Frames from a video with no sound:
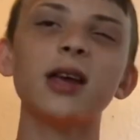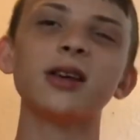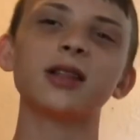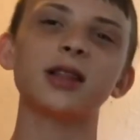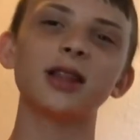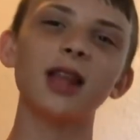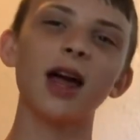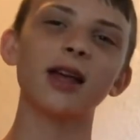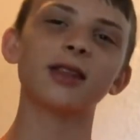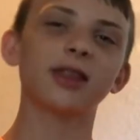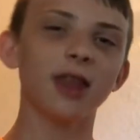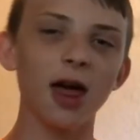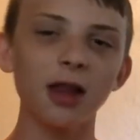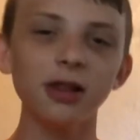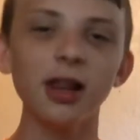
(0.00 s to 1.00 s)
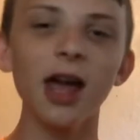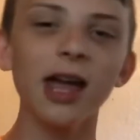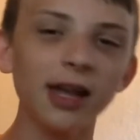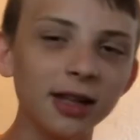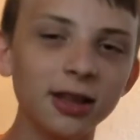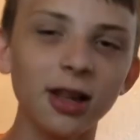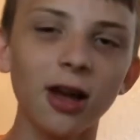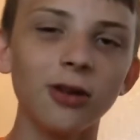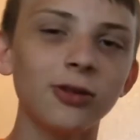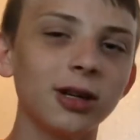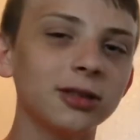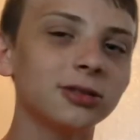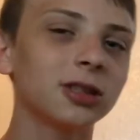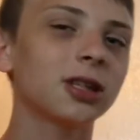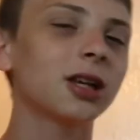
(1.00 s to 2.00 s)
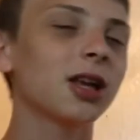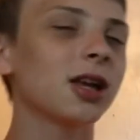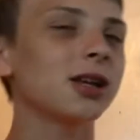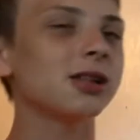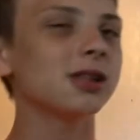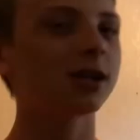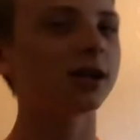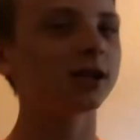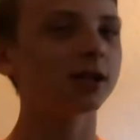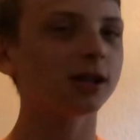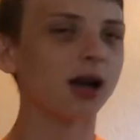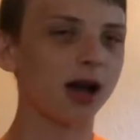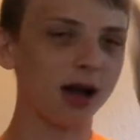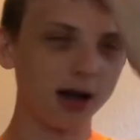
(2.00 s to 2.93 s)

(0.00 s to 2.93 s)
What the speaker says: clicking that link! No, I'm just kidding.